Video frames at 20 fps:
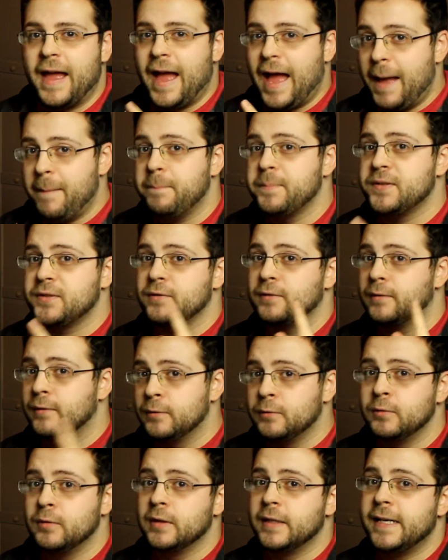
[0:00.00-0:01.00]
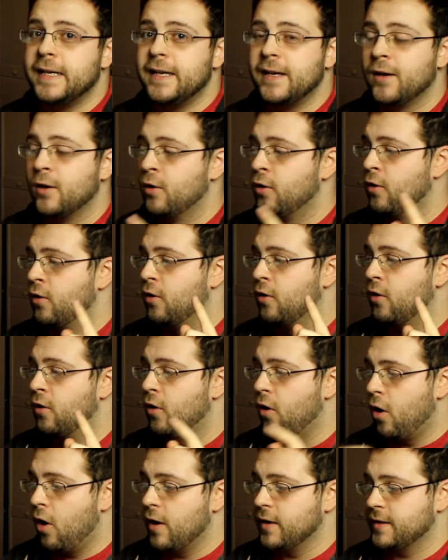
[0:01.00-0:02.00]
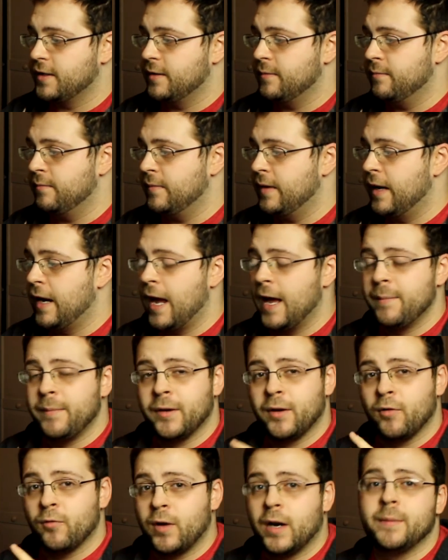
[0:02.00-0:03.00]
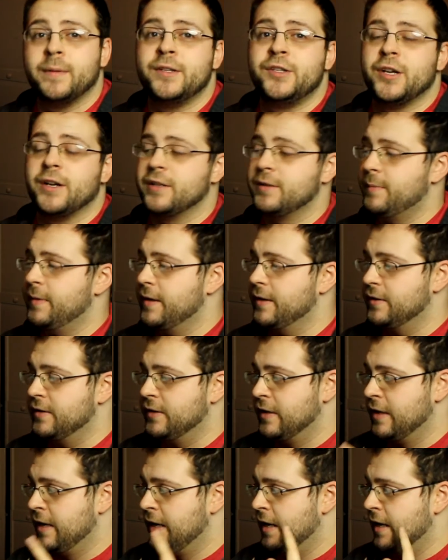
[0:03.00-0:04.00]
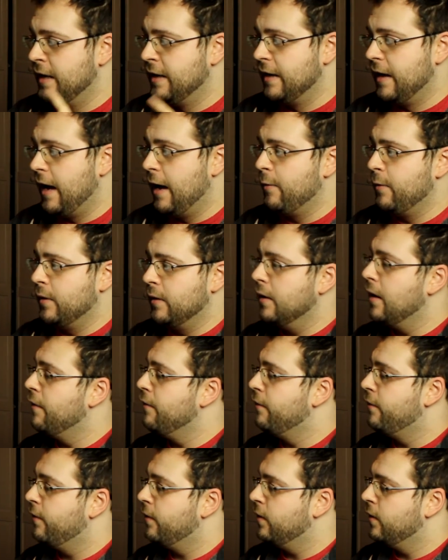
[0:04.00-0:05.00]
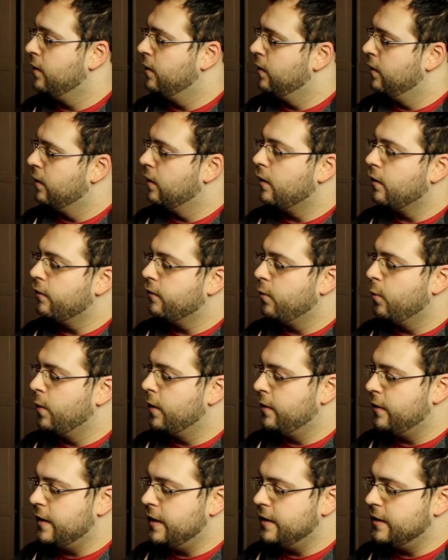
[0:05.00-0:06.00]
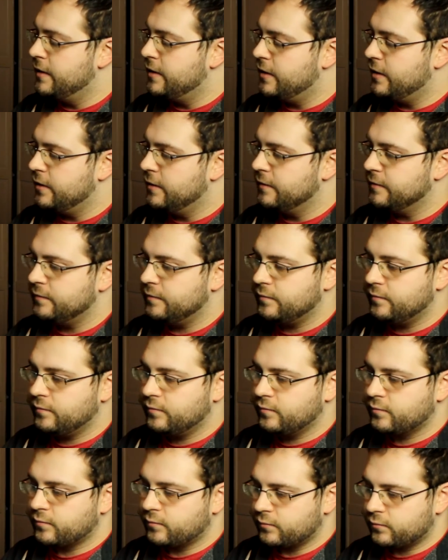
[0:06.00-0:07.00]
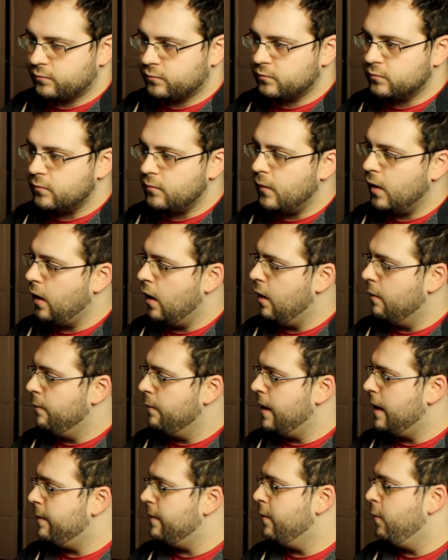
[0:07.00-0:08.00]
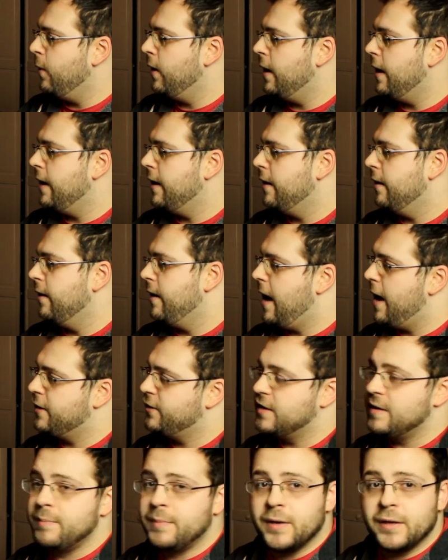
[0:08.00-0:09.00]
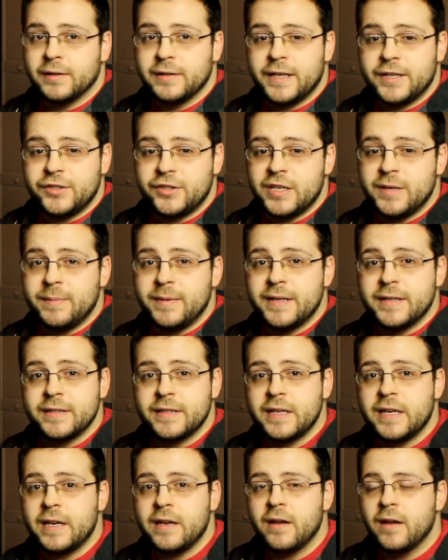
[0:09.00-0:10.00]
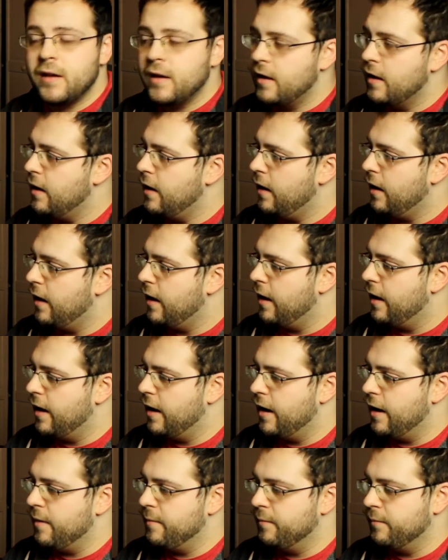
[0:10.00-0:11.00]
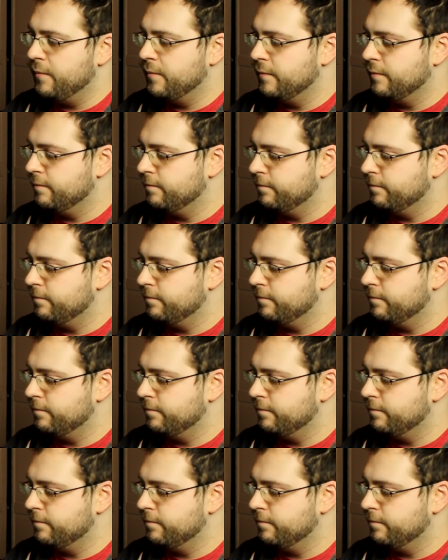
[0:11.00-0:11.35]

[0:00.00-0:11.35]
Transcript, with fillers: absolutely awesome. And I am incredibly jealous because I would love for one of these. Maybe when I uh, actually build an HTPC, um,